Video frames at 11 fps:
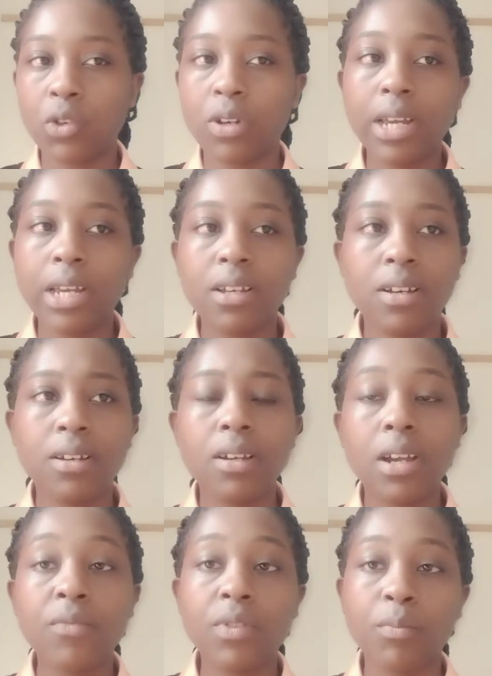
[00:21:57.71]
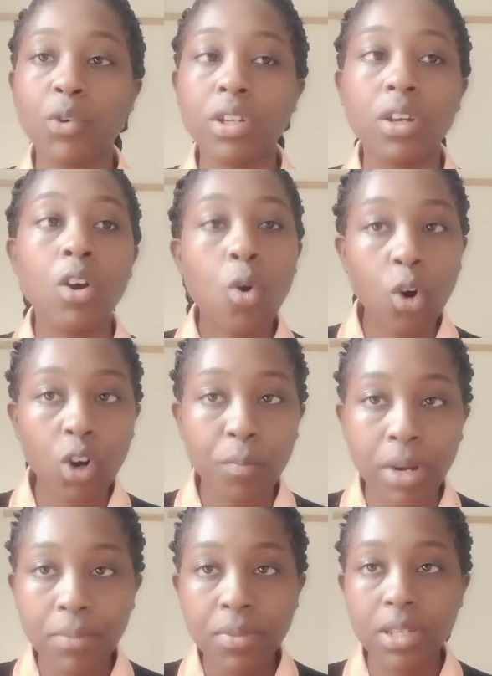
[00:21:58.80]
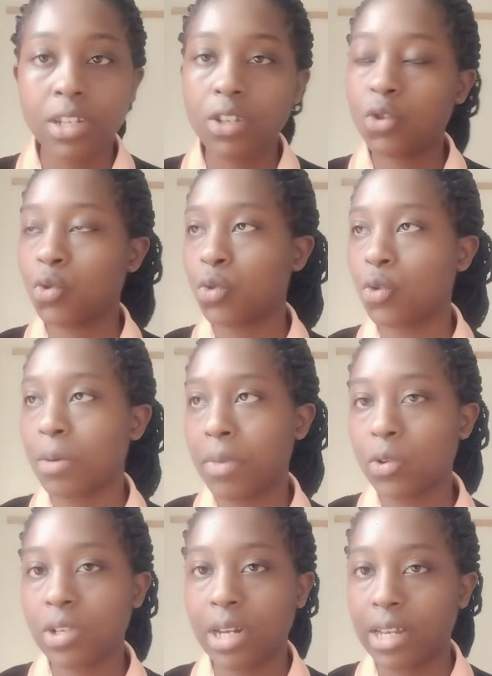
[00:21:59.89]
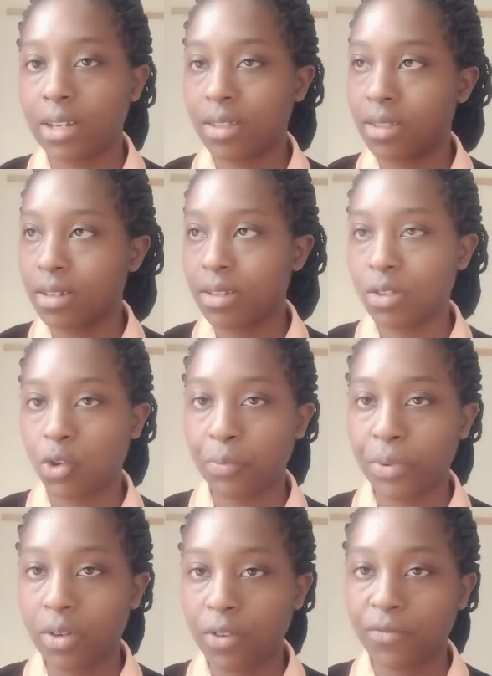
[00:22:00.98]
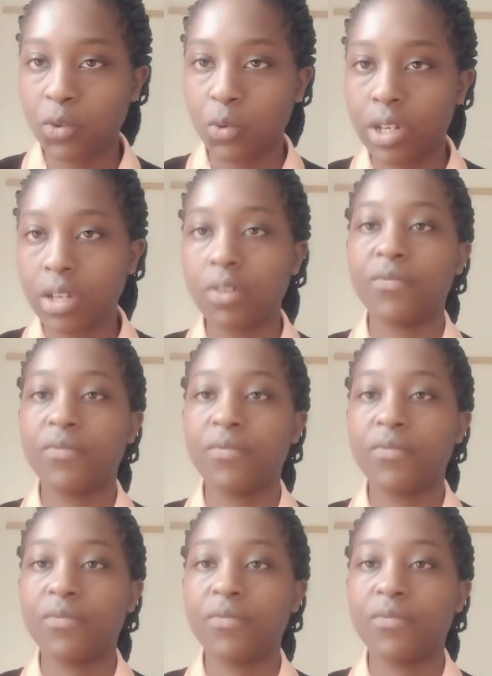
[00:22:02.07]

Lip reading: Like, everybody, all moms need to know about like this topic of today of